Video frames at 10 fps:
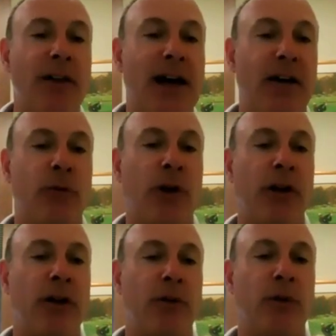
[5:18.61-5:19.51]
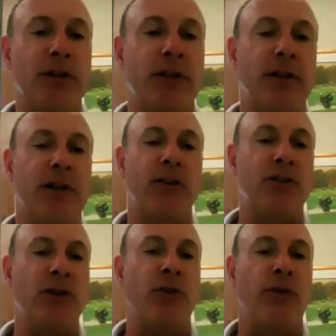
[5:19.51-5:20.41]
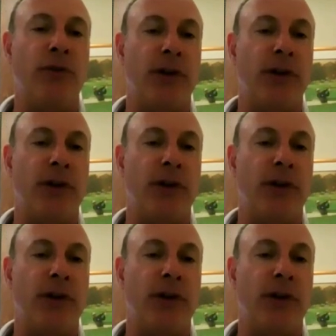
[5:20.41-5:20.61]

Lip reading: and that really was the touchstone of